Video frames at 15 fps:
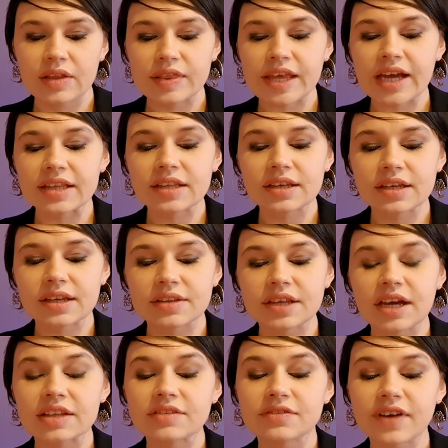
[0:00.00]
that uh, the
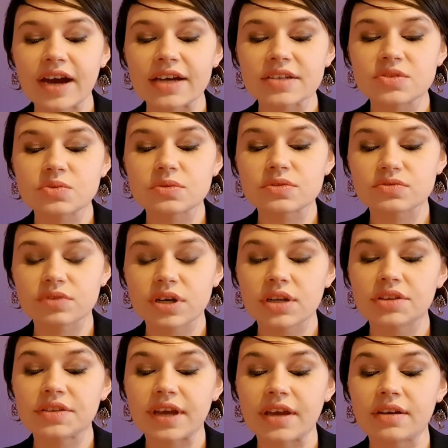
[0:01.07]
advice was really
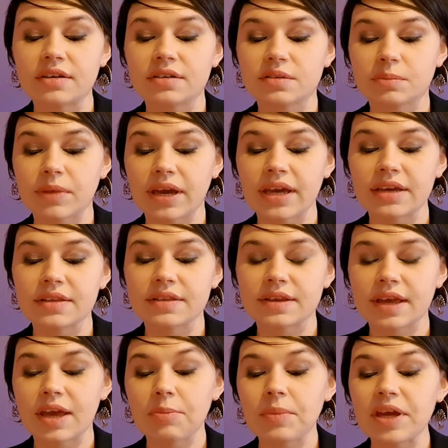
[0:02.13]
tailored made
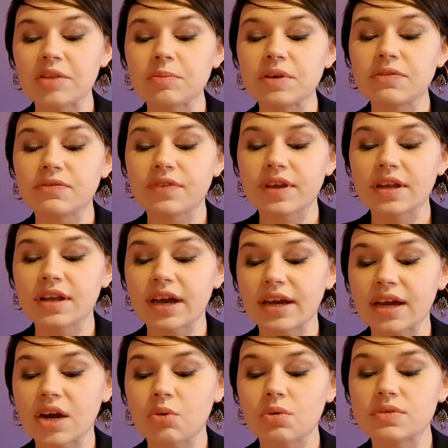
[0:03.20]
and made me feel like
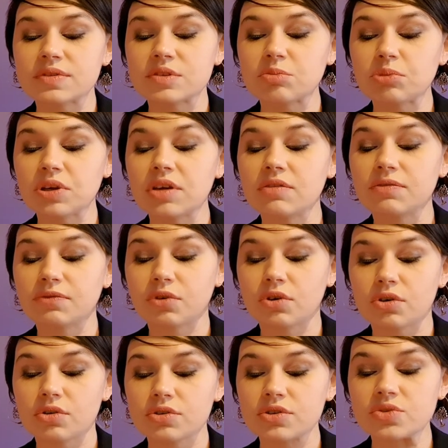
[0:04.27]
i wasn't being
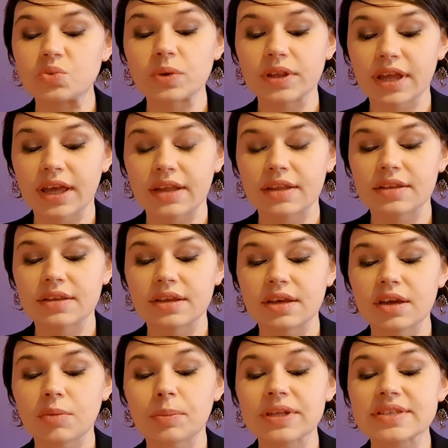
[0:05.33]
forced with
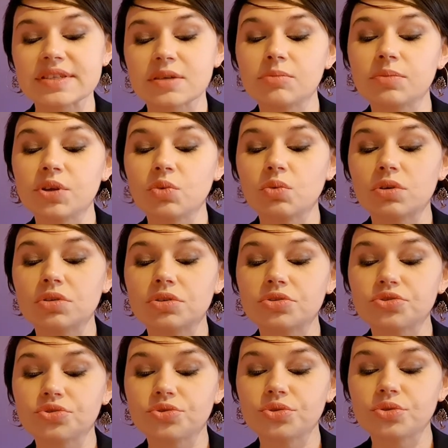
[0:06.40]
anything but simply worked
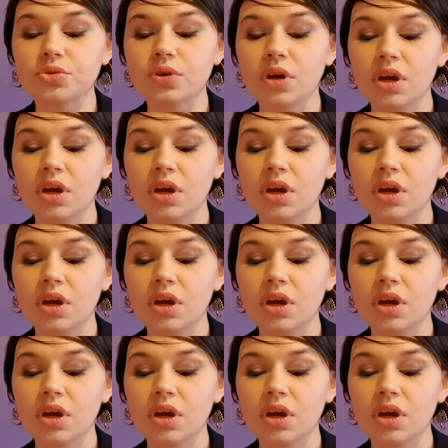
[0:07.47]
through